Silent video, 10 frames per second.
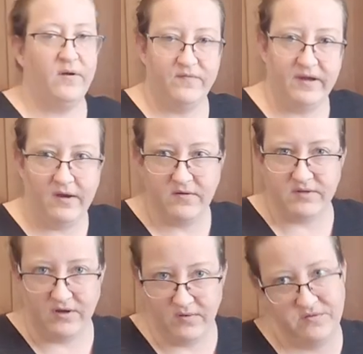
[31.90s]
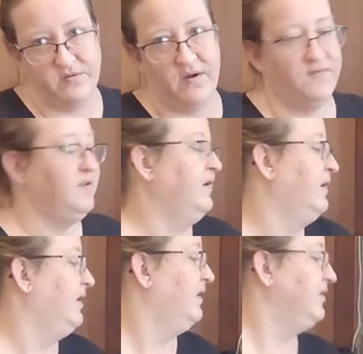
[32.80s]
one over here is a toaster oven.
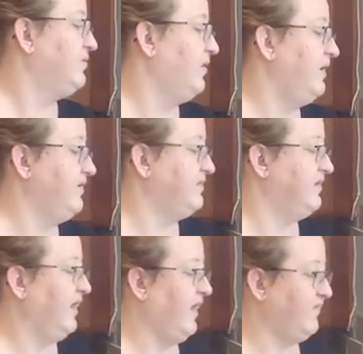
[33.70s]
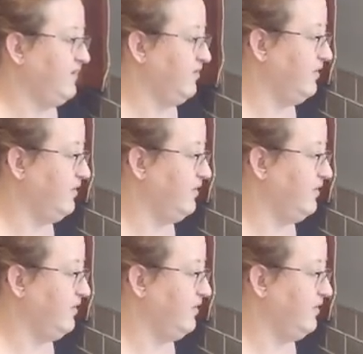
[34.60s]
This one is heavy